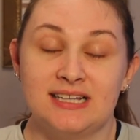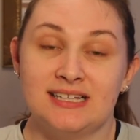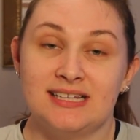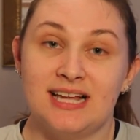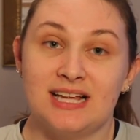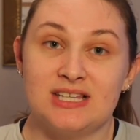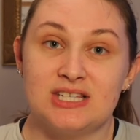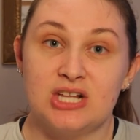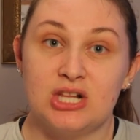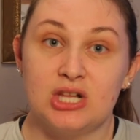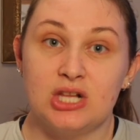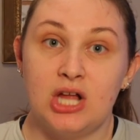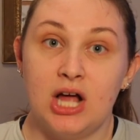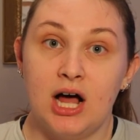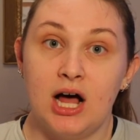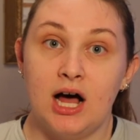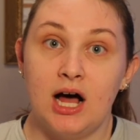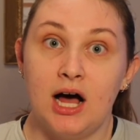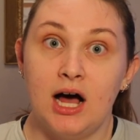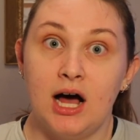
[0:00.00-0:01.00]
That's a
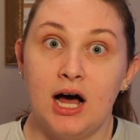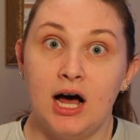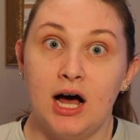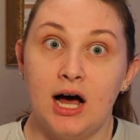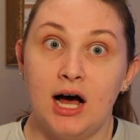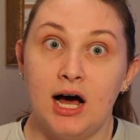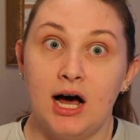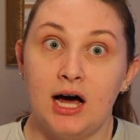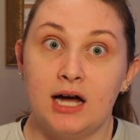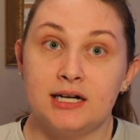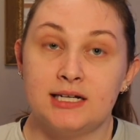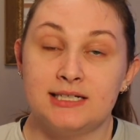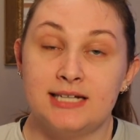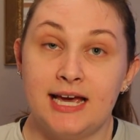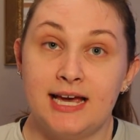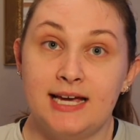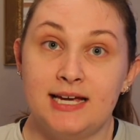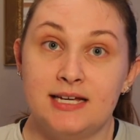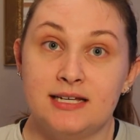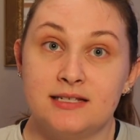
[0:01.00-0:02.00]
lot of
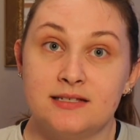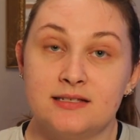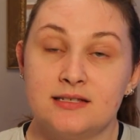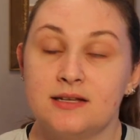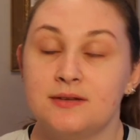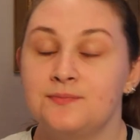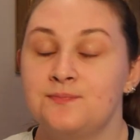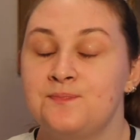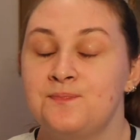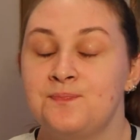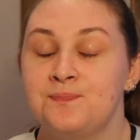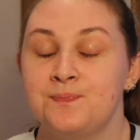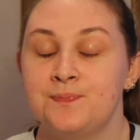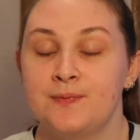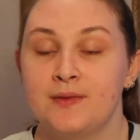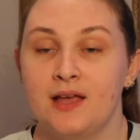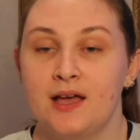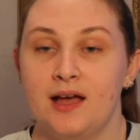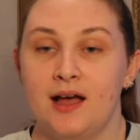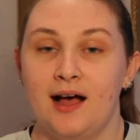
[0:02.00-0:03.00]
days.
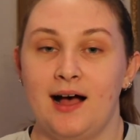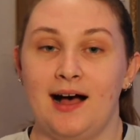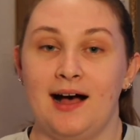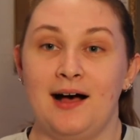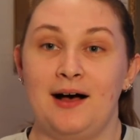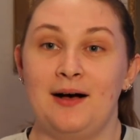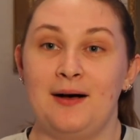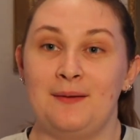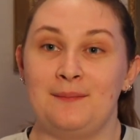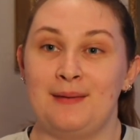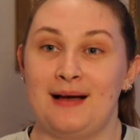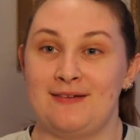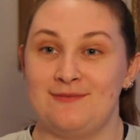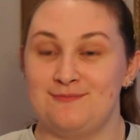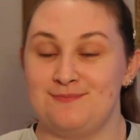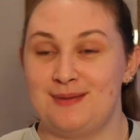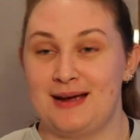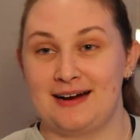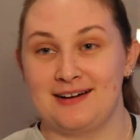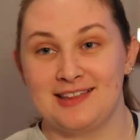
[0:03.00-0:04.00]

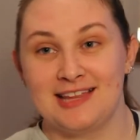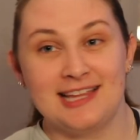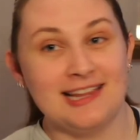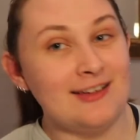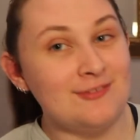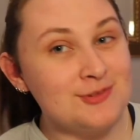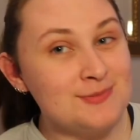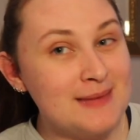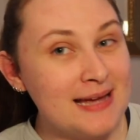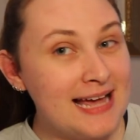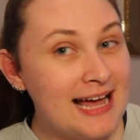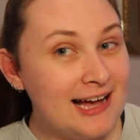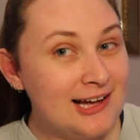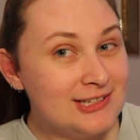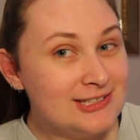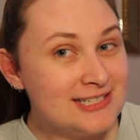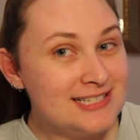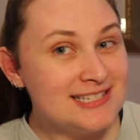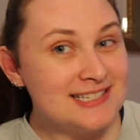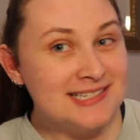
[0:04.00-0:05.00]
I've barely left my
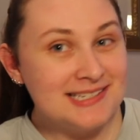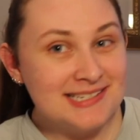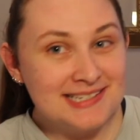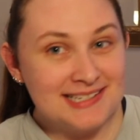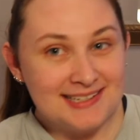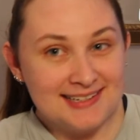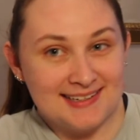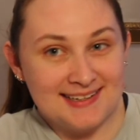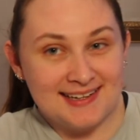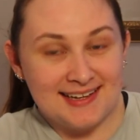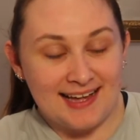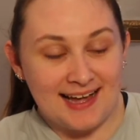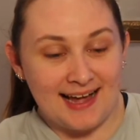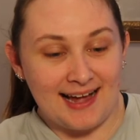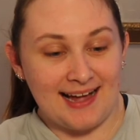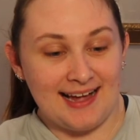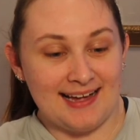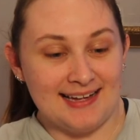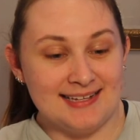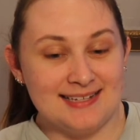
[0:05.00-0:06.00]
house.
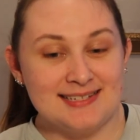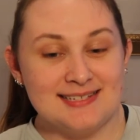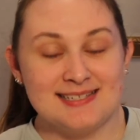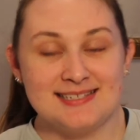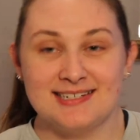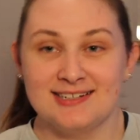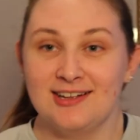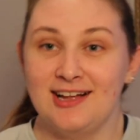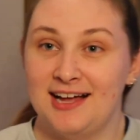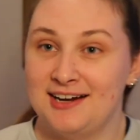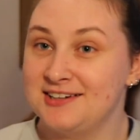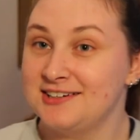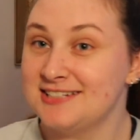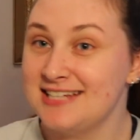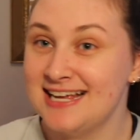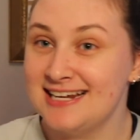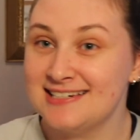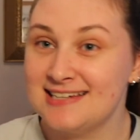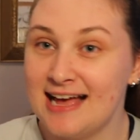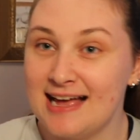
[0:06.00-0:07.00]
Still under
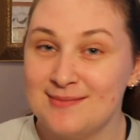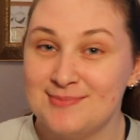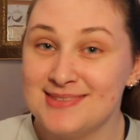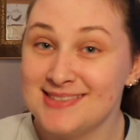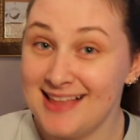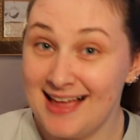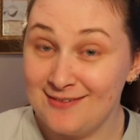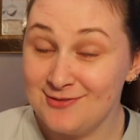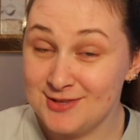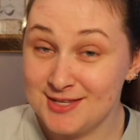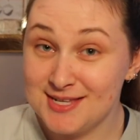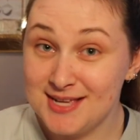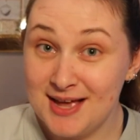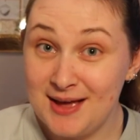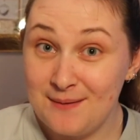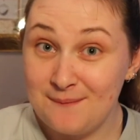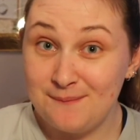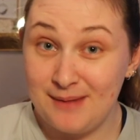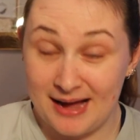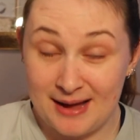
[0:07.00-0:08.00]
10 times left
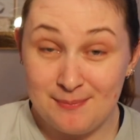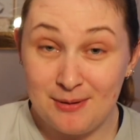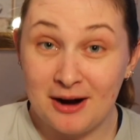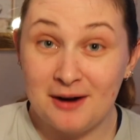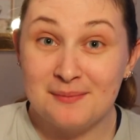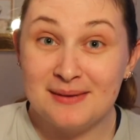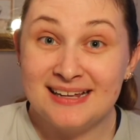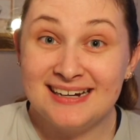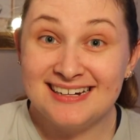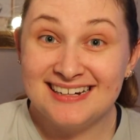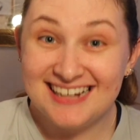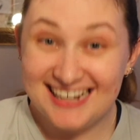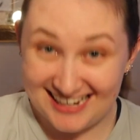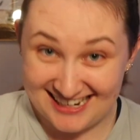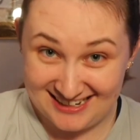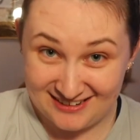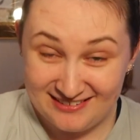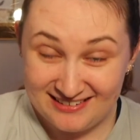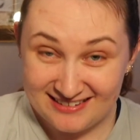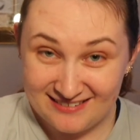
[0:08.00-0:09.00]
my apartment
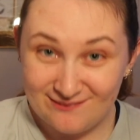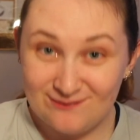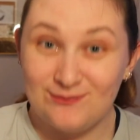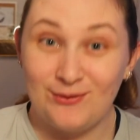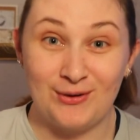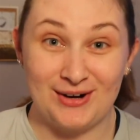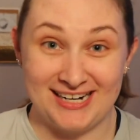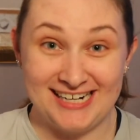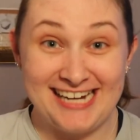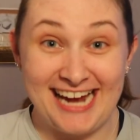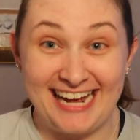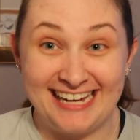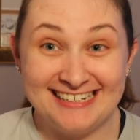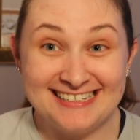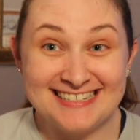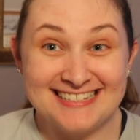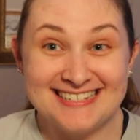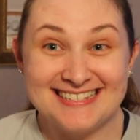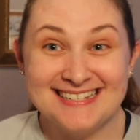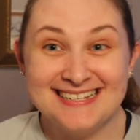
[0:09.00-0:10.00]
in 40
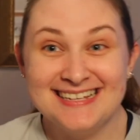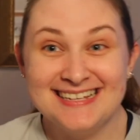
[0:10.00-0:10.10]
days.